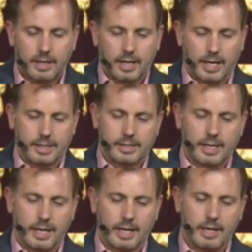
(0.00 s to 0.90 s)
And
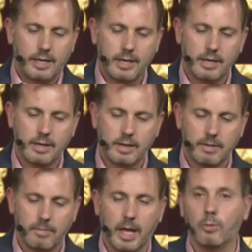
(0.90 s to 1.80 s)
a
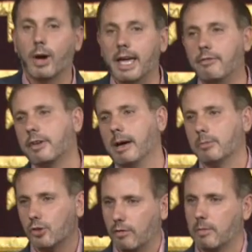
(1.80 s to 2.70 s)
wave
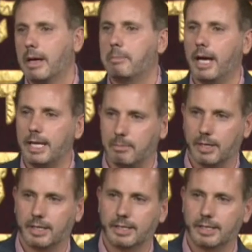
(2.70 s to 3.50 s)
comes over my pipe.